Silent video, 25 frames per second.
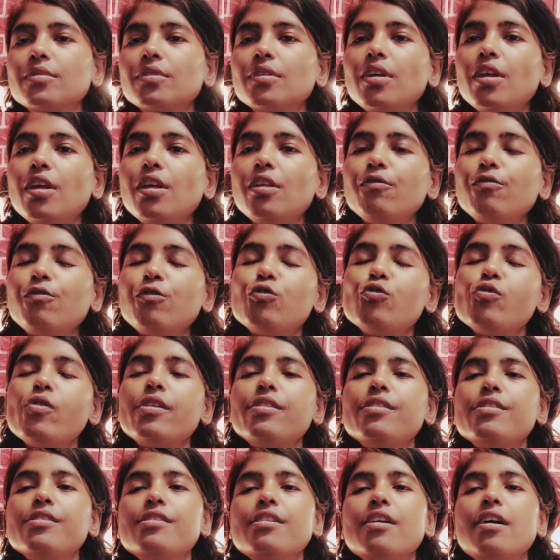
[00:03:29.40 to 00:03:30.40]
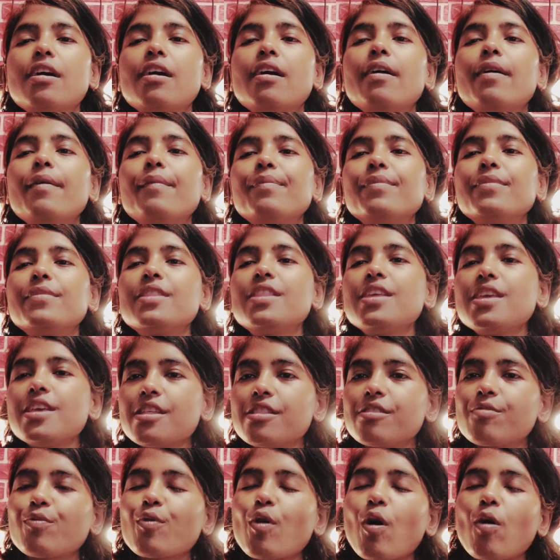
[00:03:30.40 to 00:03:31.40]
influenza,
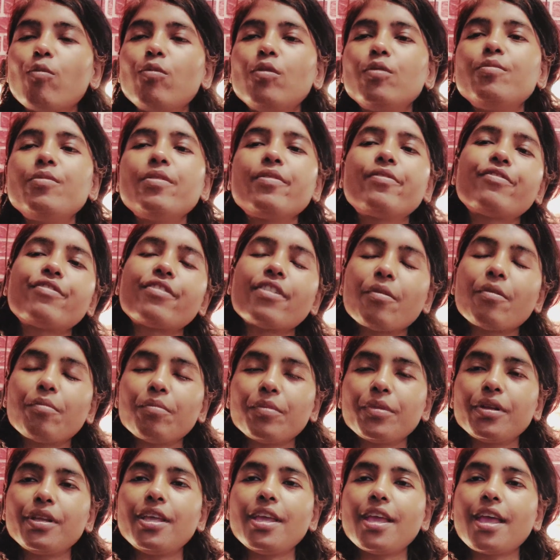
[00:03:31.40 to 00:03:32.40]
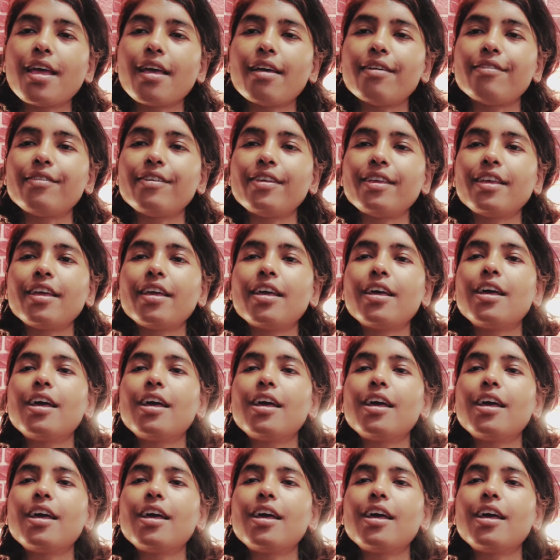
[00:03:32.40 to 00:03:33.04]
these problems if somebody having,